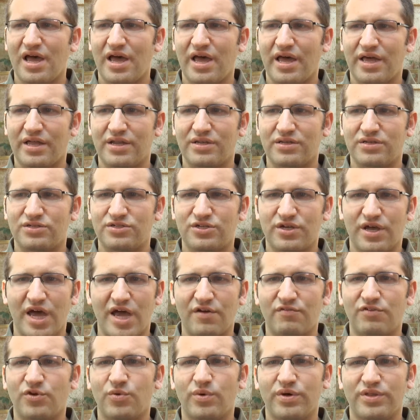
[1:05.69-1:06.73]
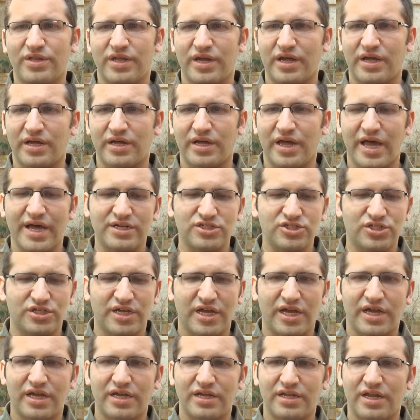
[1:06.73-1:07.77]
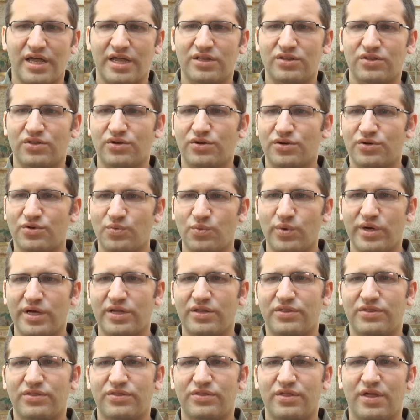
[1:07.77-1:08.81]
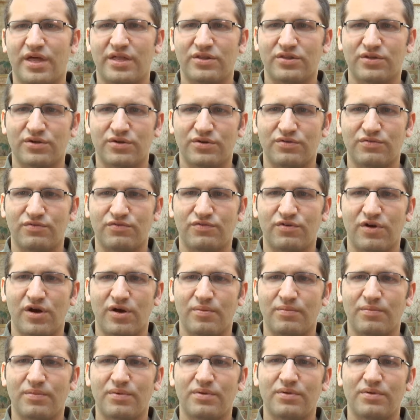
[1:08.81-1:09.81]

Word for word: and to everyone that I educate and learn with and learn from.